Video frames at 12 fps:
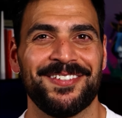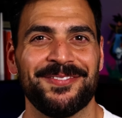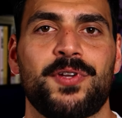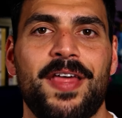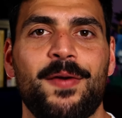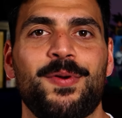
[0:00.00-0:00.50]

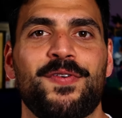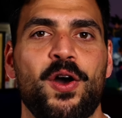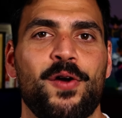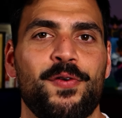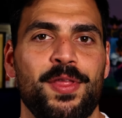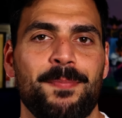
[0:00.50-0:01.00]
So now that we've
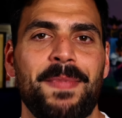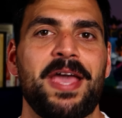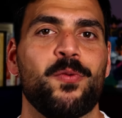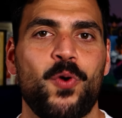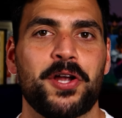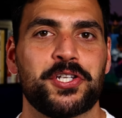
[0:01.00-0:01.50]
gone over the
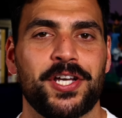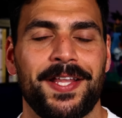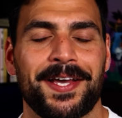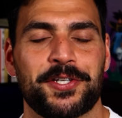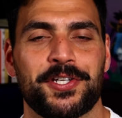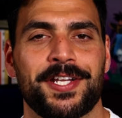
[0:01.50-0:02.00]
main watch
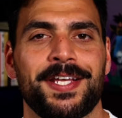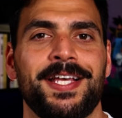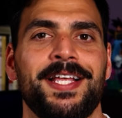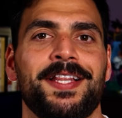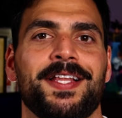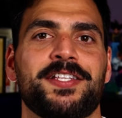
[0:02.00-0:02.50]
collection,
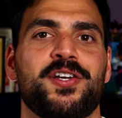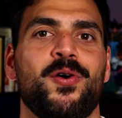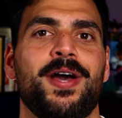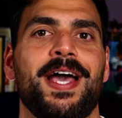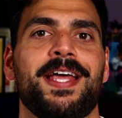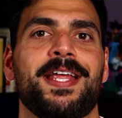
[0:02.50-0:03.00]
let's
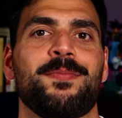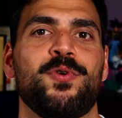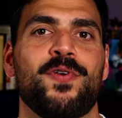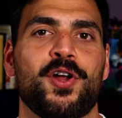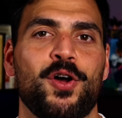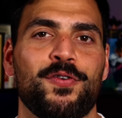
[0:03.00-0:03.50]
go ahead and
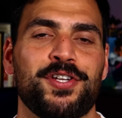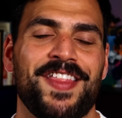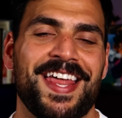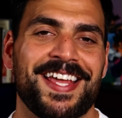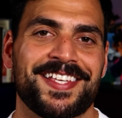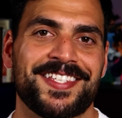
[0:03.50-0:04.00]
move on over to
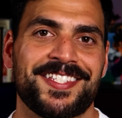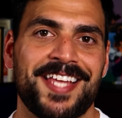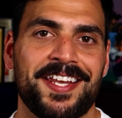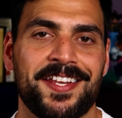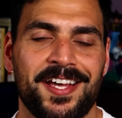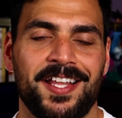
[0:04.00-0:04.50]
that
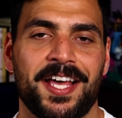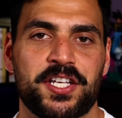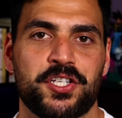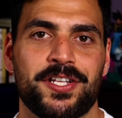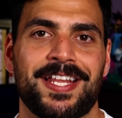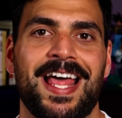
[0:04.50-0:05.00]
extended collection.